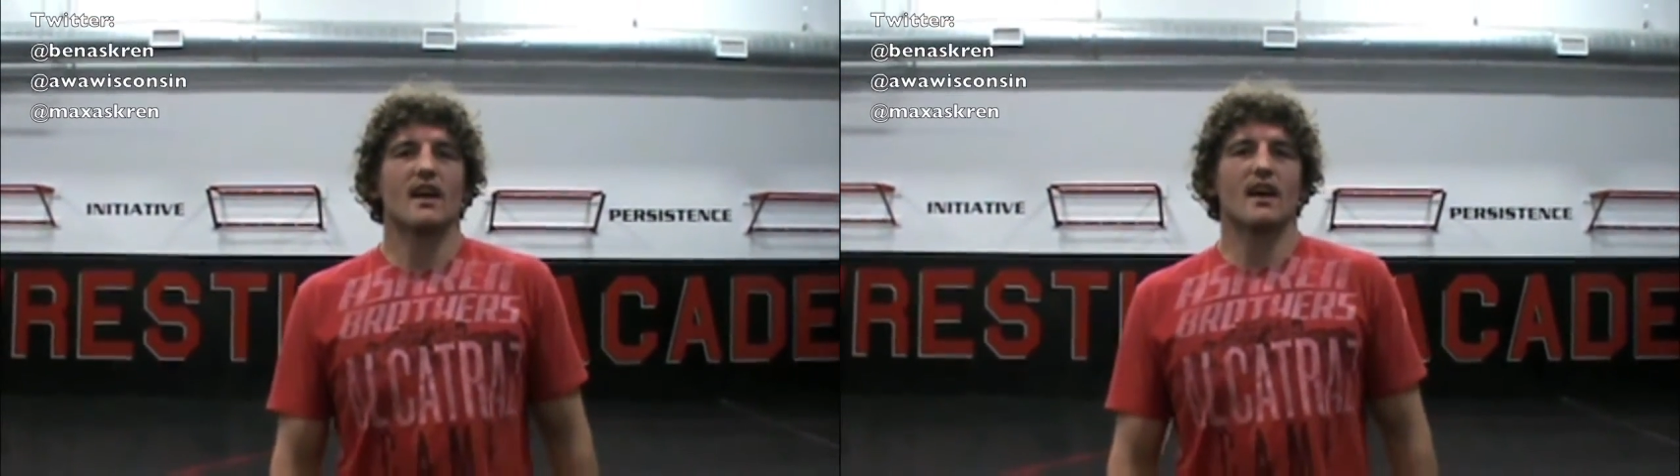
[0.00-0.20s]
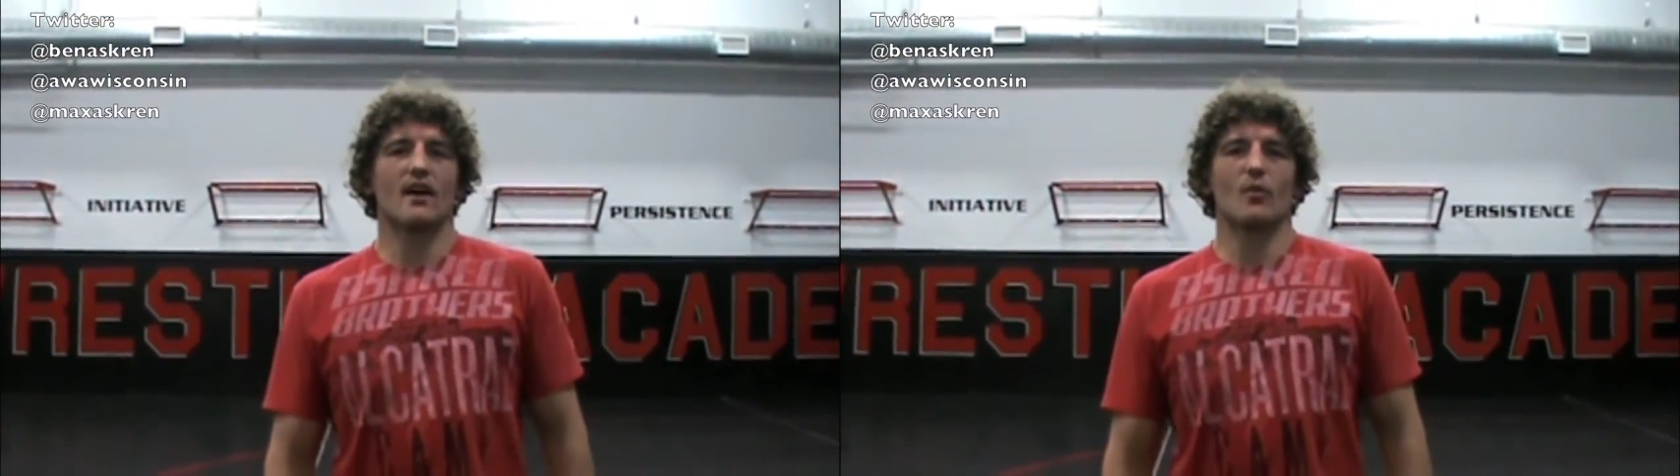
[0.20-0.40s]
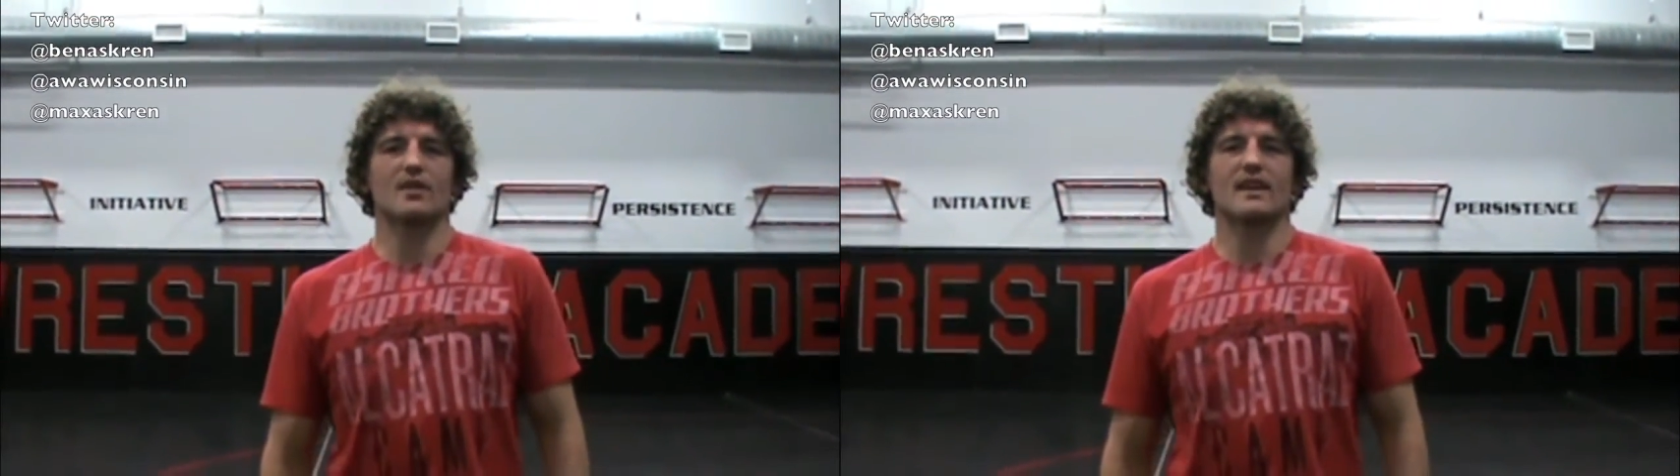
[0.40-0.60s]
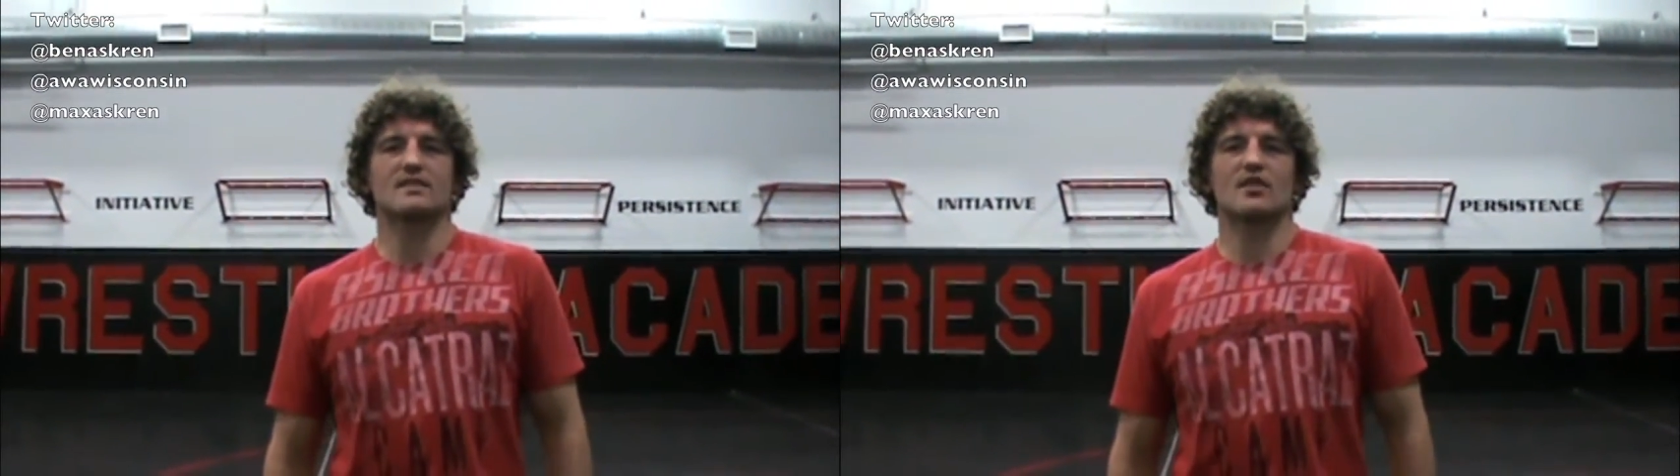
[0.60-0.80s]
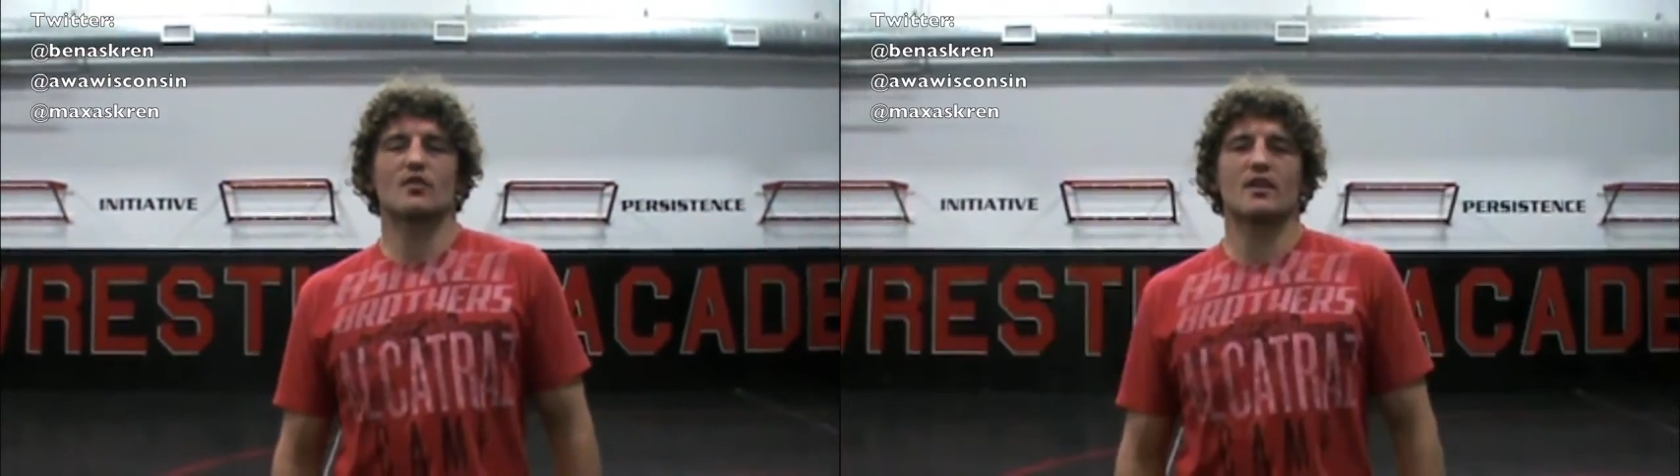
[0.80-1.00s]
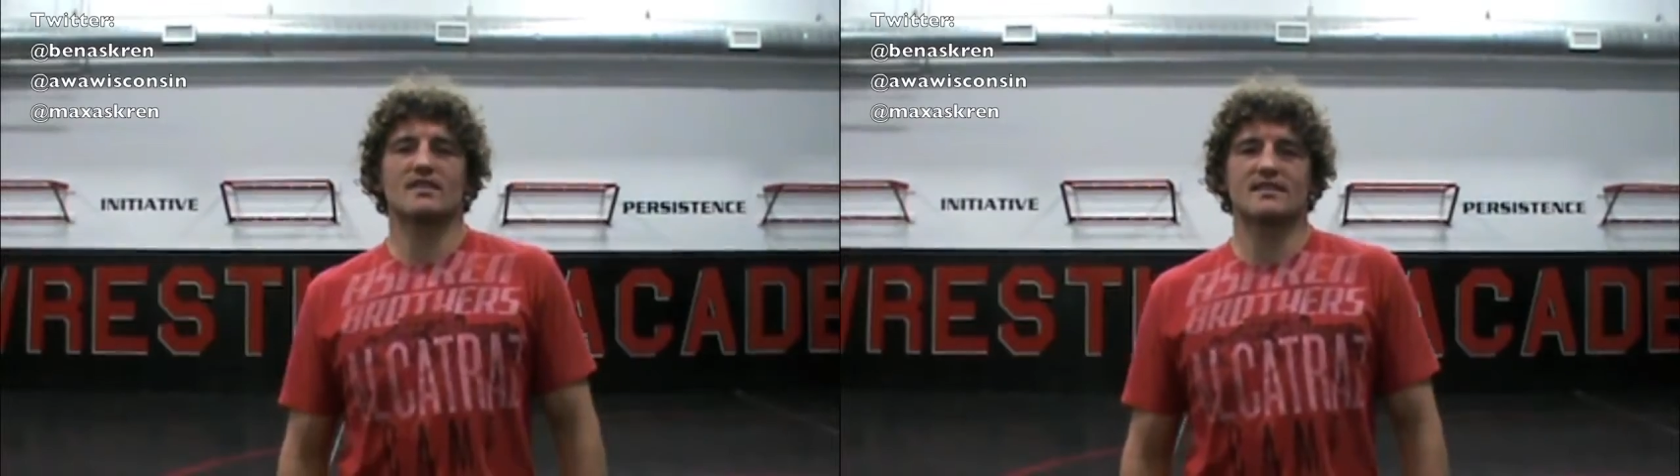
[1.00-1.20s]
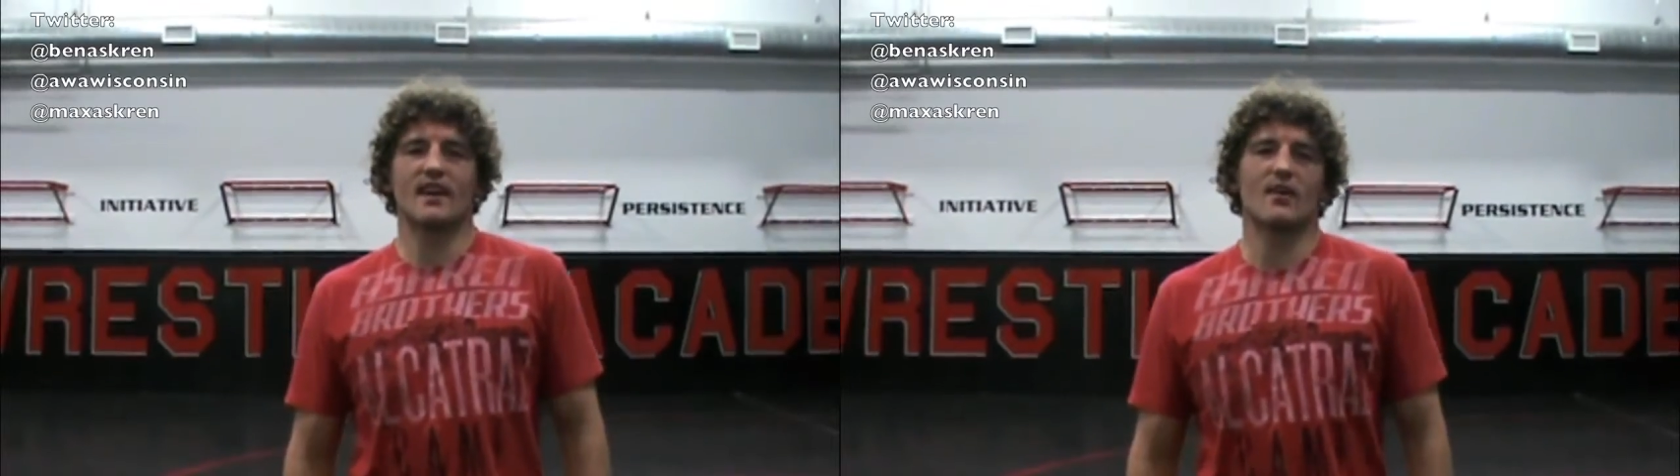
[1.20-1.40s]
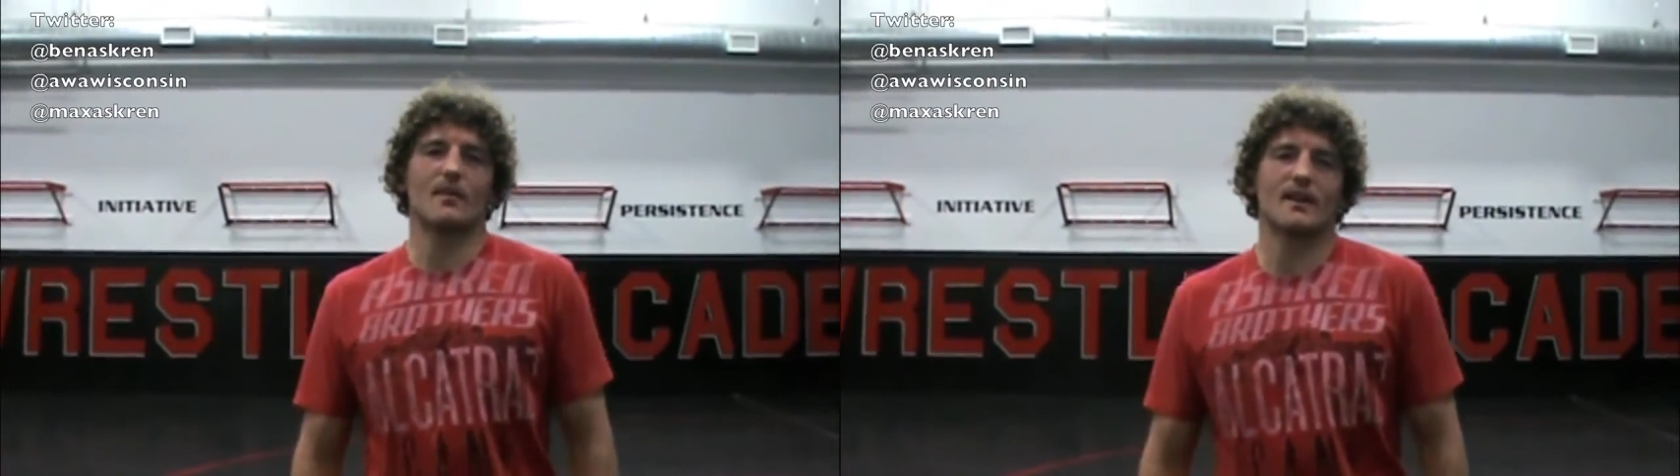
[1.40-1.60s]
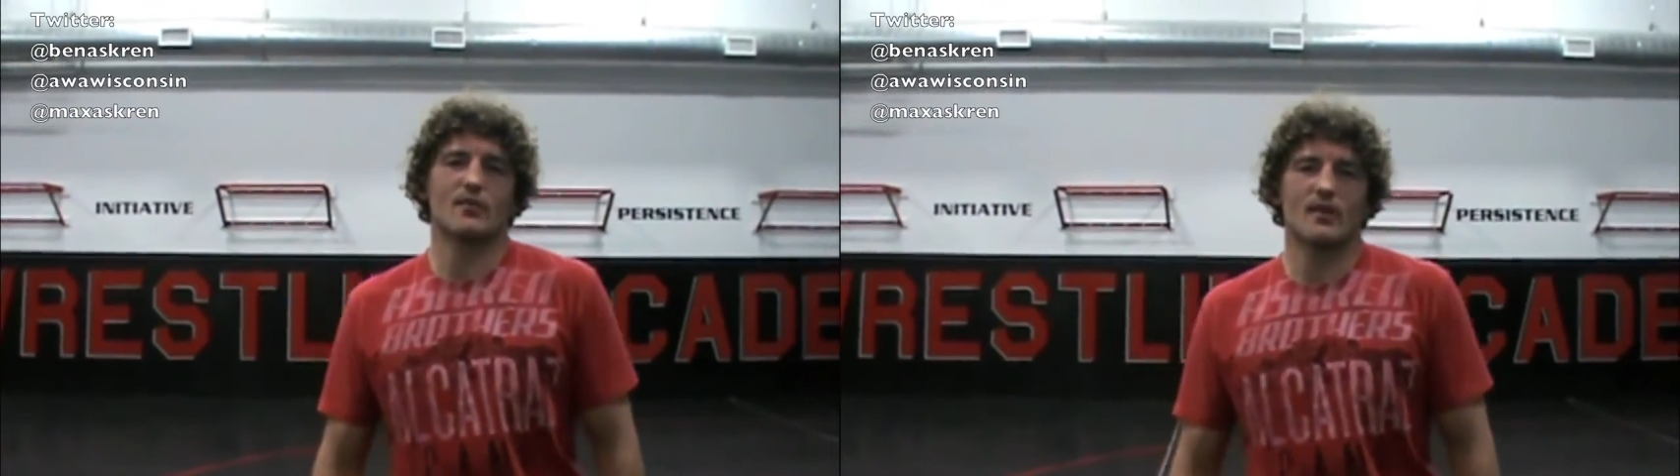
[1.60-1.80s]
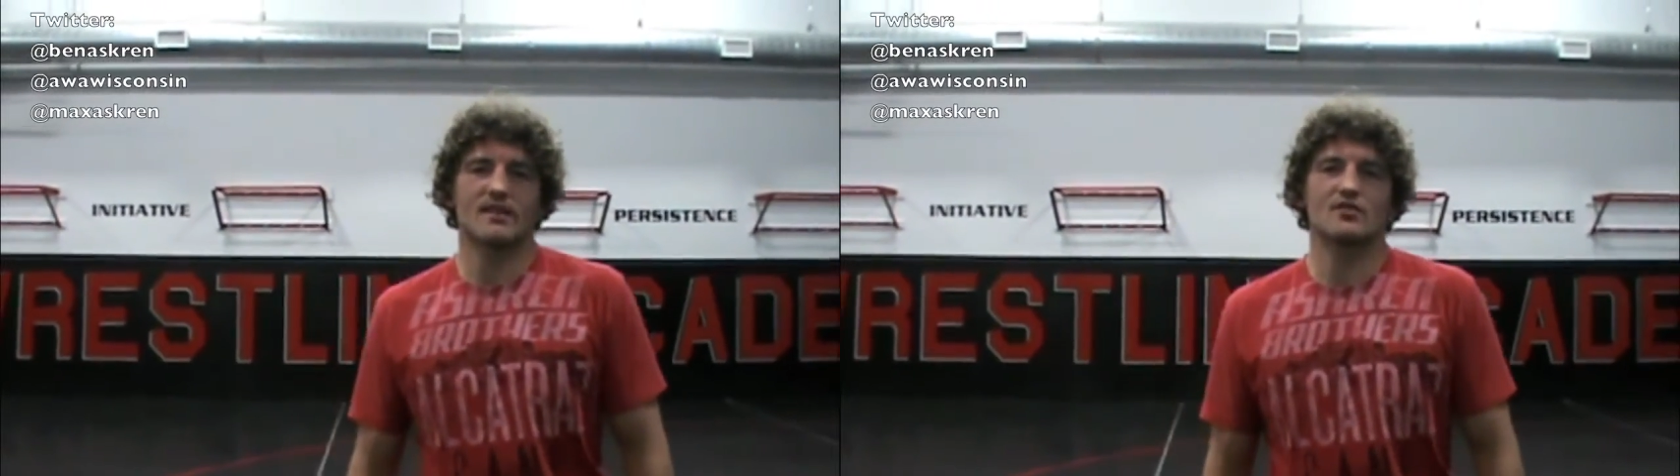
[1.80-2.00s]
What that's going to create is a
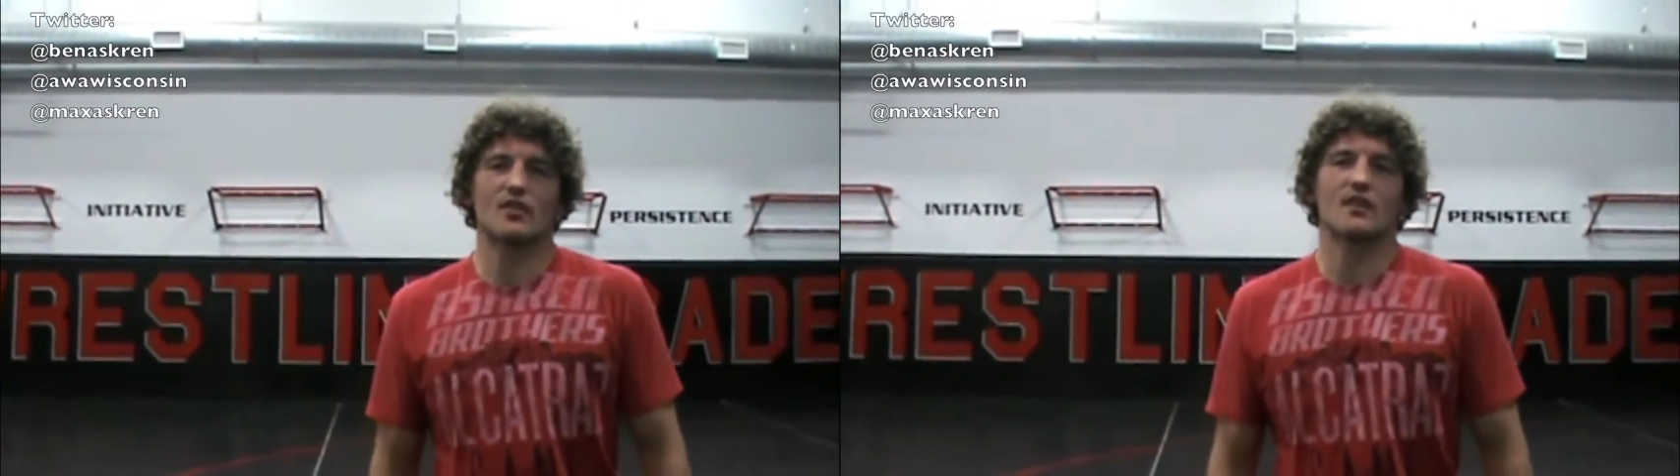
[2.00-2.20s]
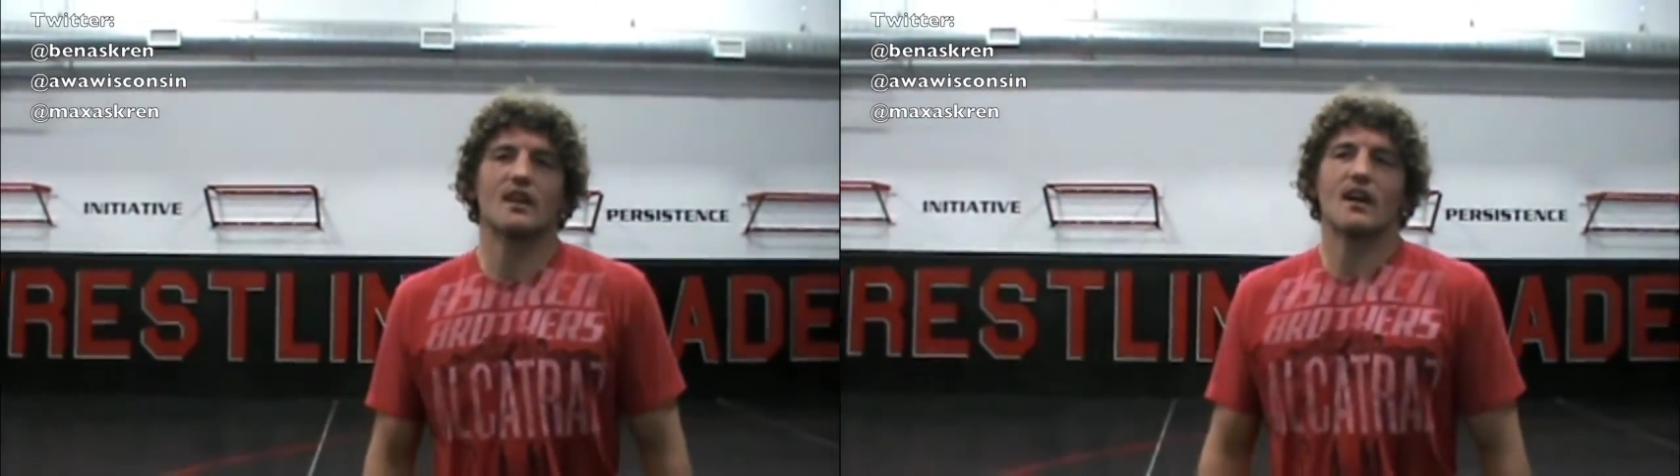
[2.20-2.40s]
talent-minded wrestler.